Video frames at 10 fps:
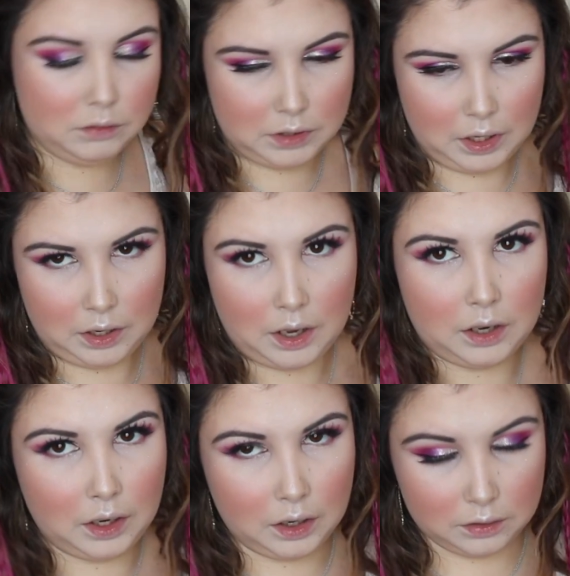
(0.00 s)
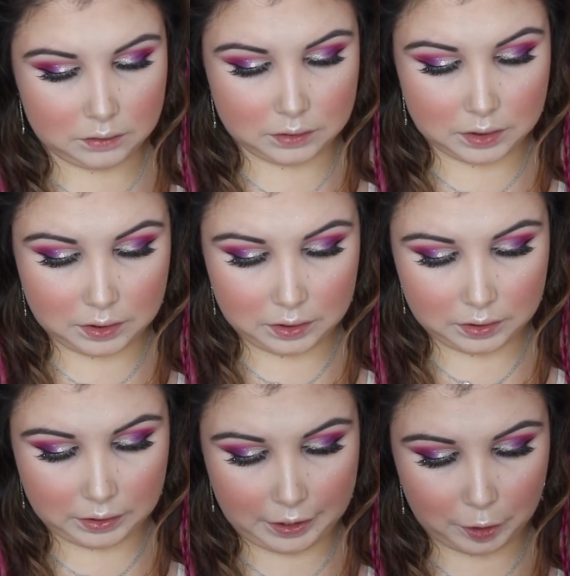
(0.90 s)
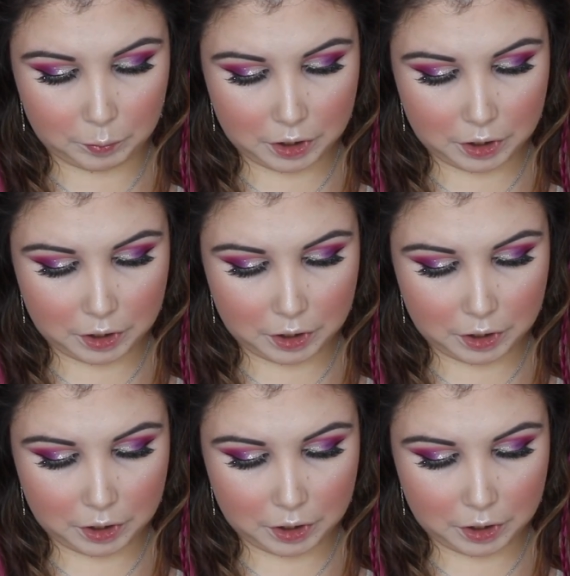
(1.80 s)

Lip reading: using an angled liner